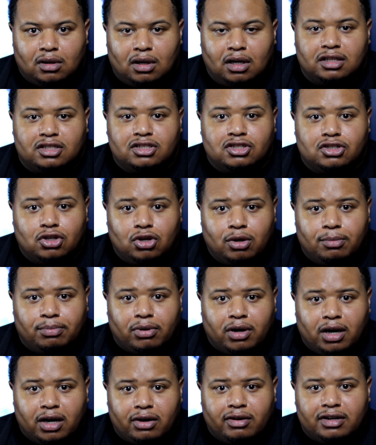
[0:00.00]
And slow
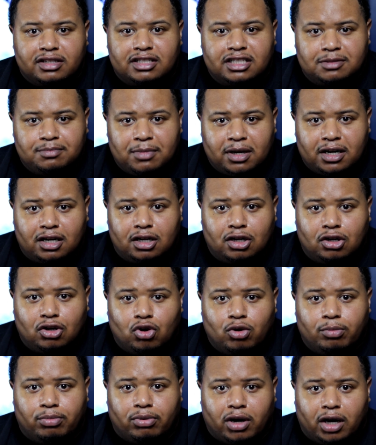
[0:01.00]
progress is better than
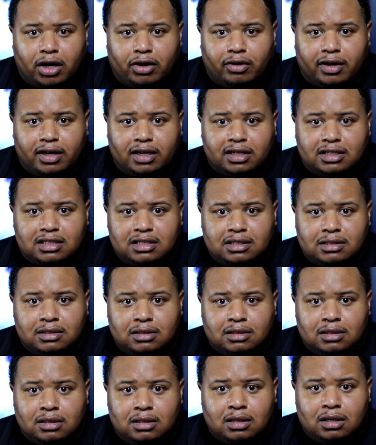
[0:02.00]
no progress.
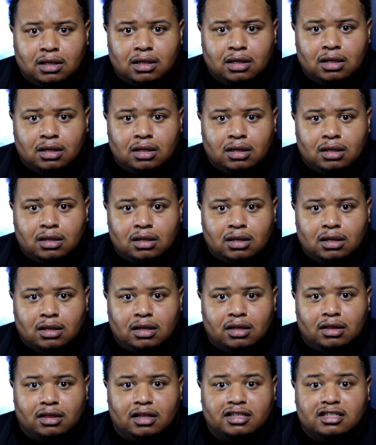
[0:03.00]

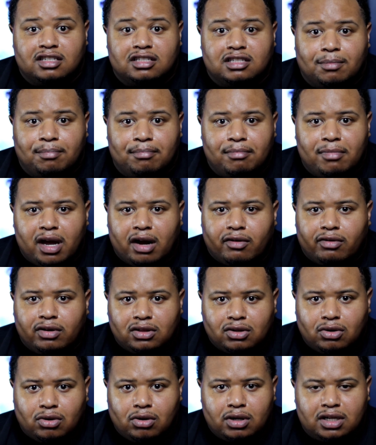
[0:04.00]
This is a
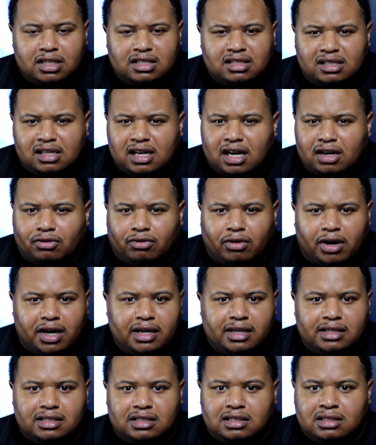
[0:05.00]
marathon, it's not a
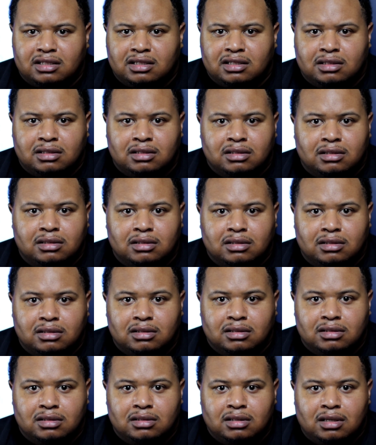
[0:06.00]
race.
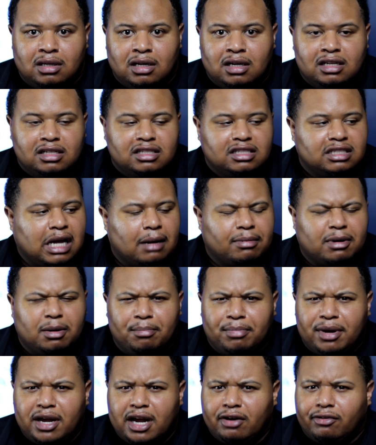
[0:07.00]
Stop
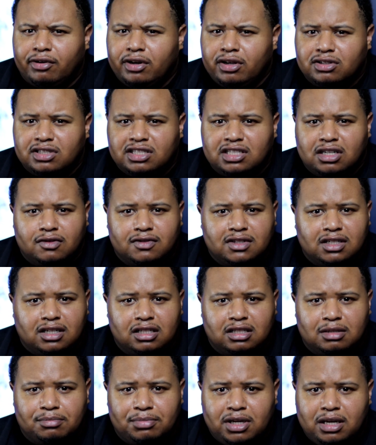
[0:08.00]
comparing yourself to
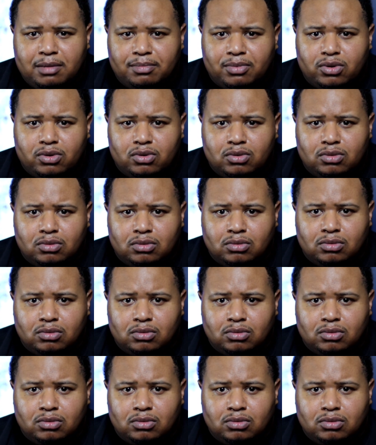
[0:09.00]
other people.